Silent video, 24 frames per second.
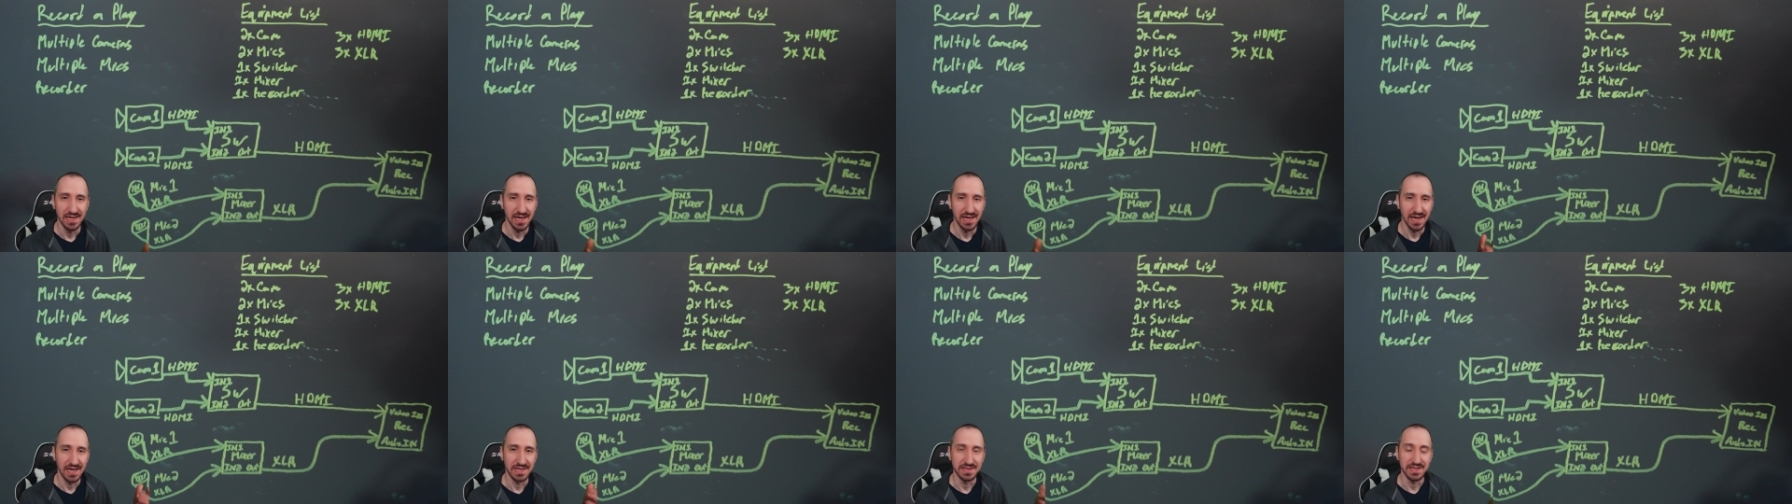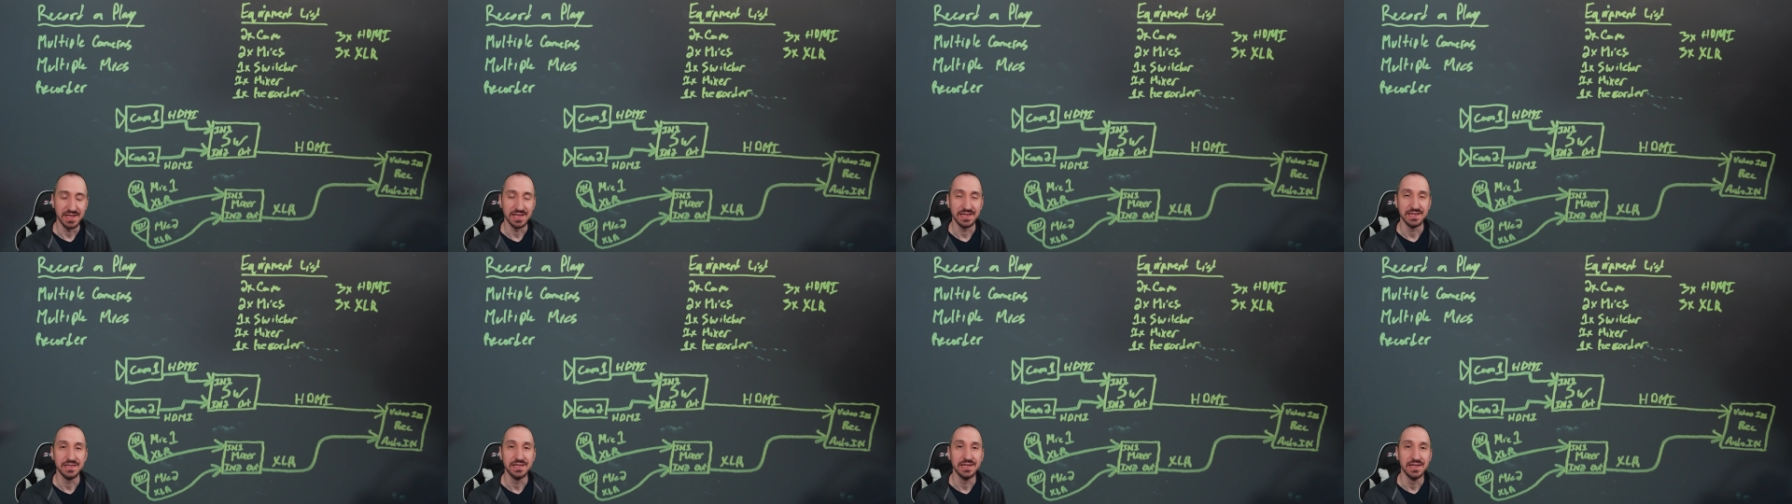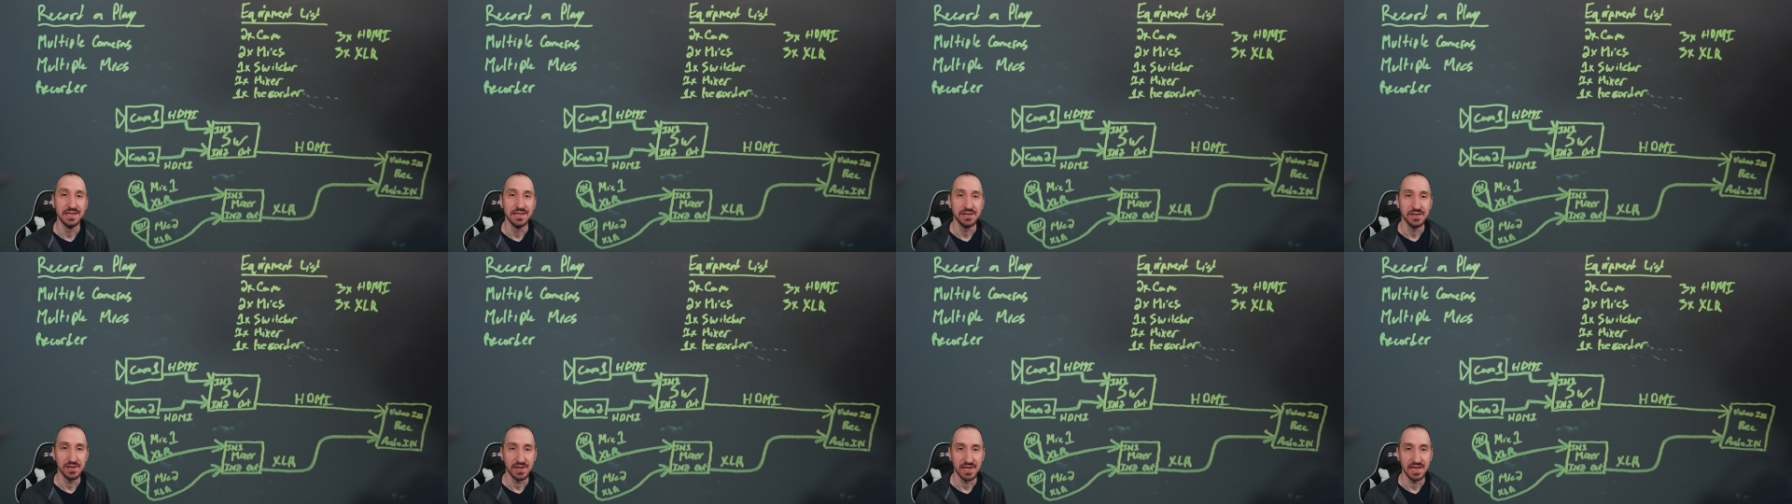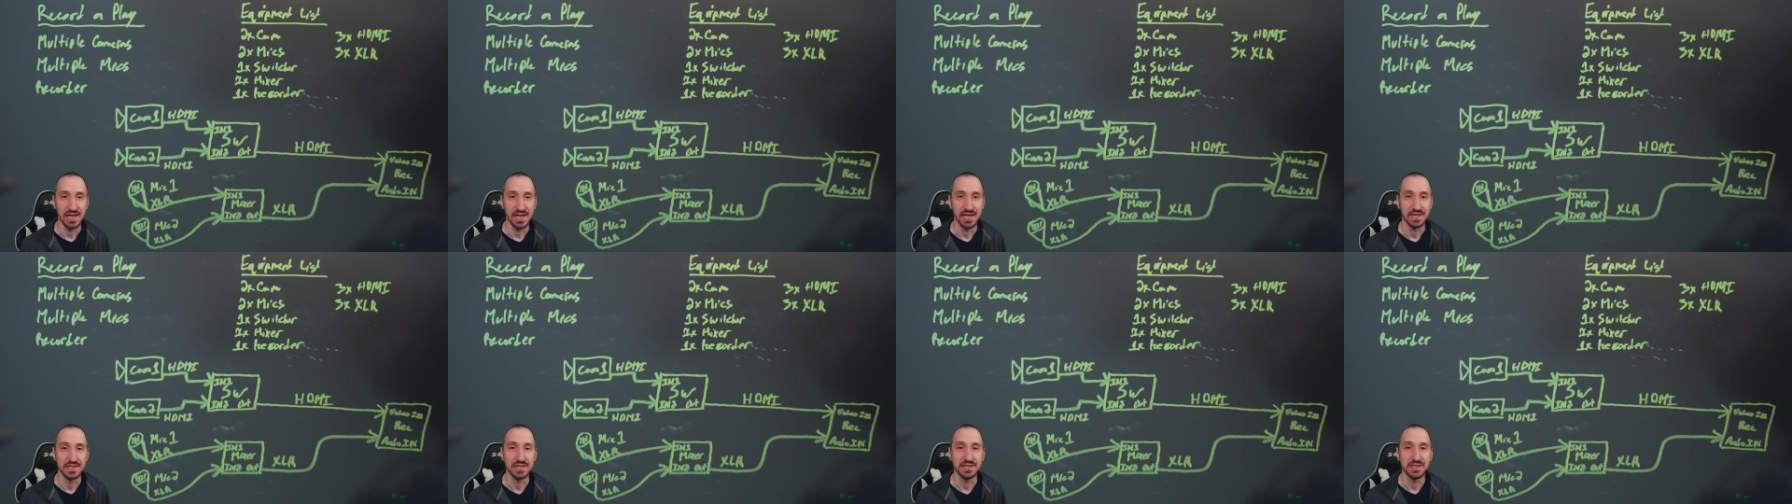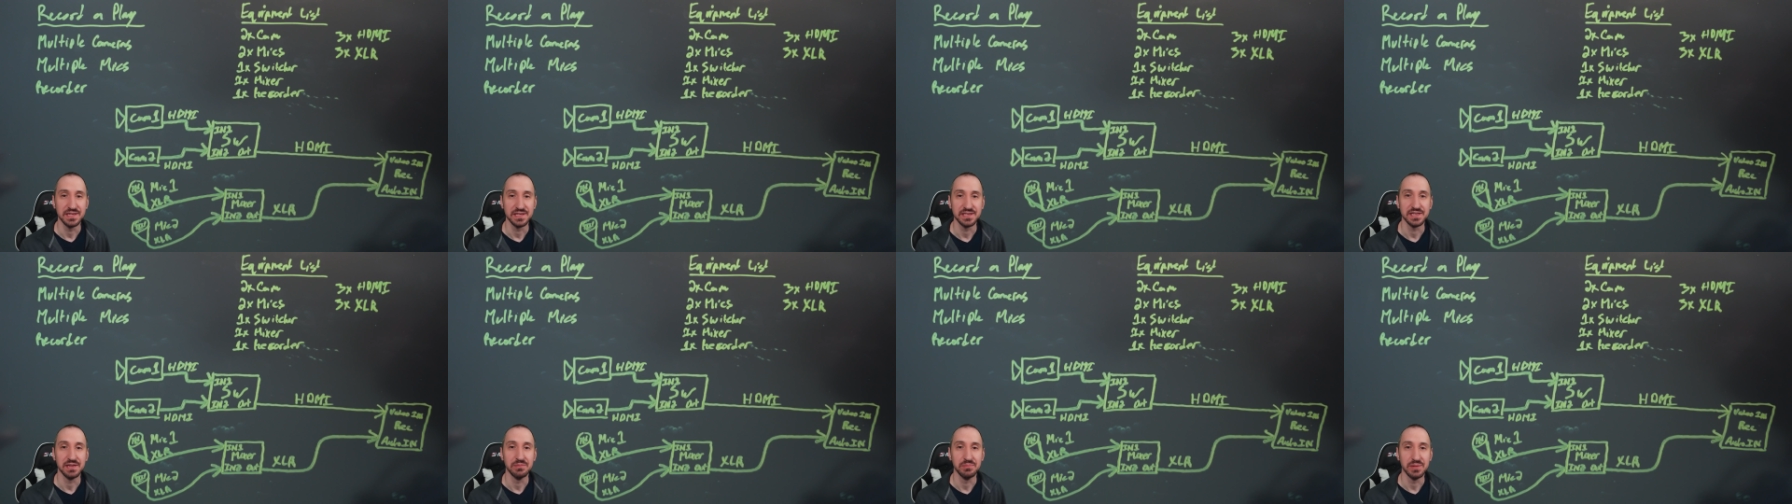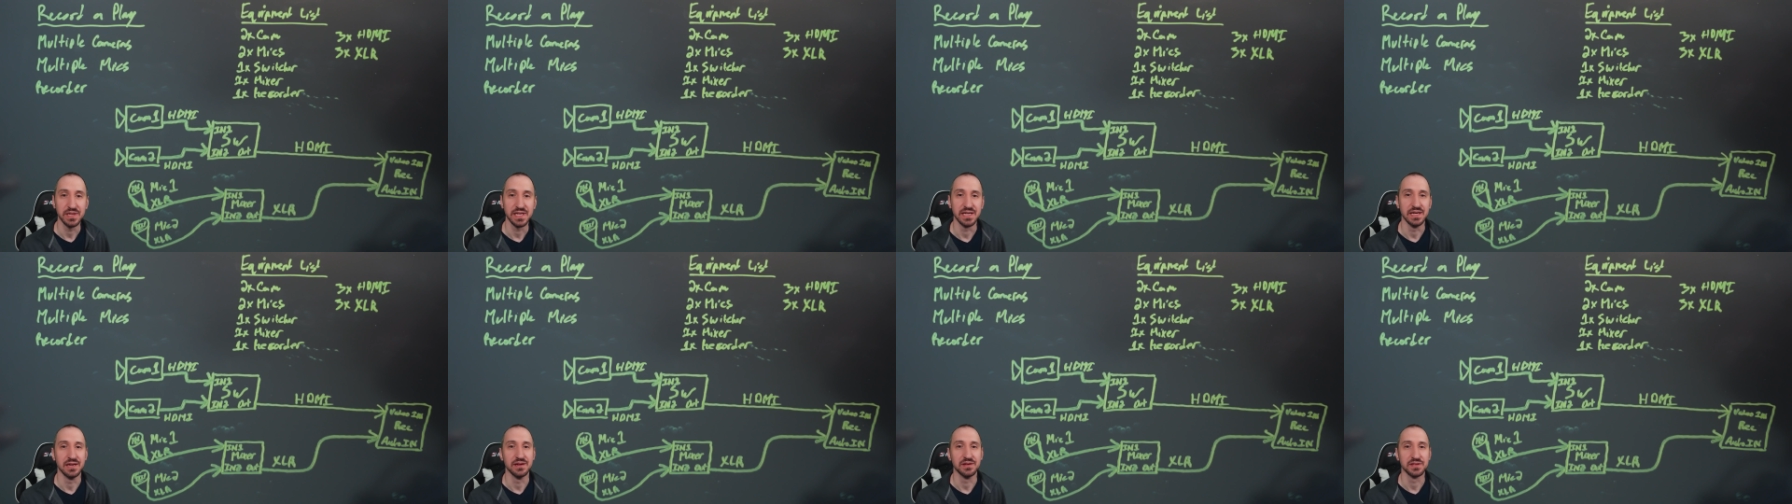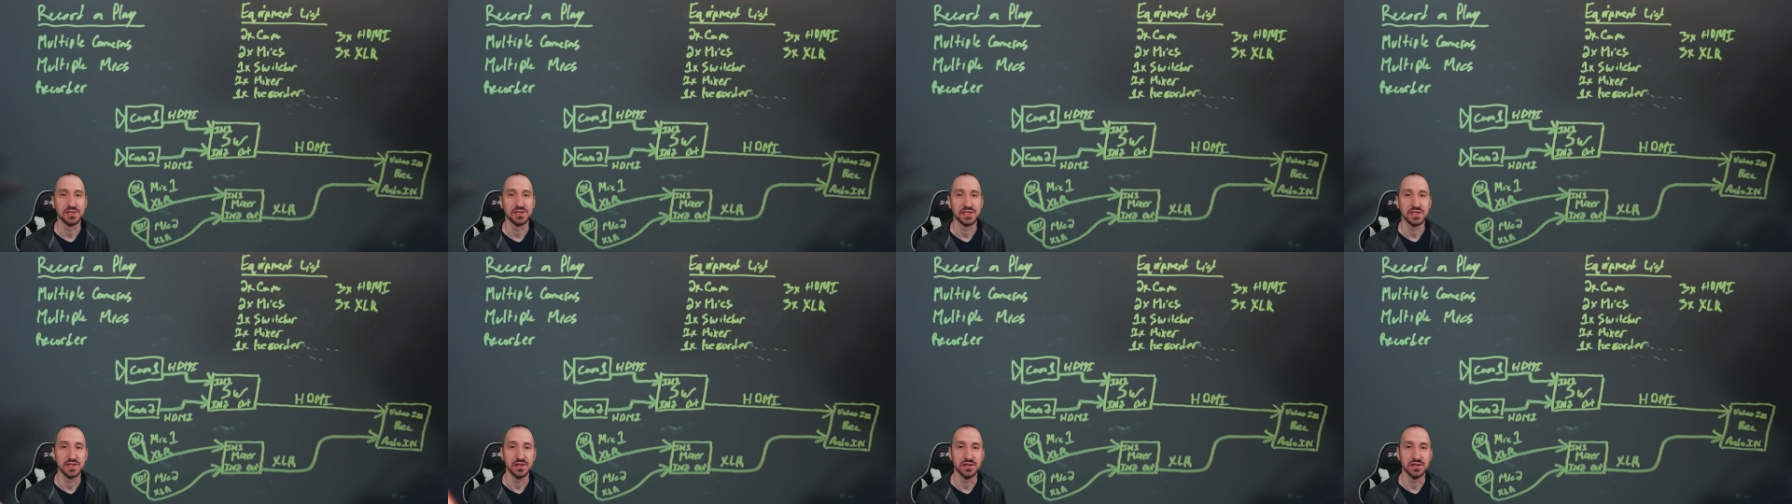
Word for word: And then you can hand it to somebody else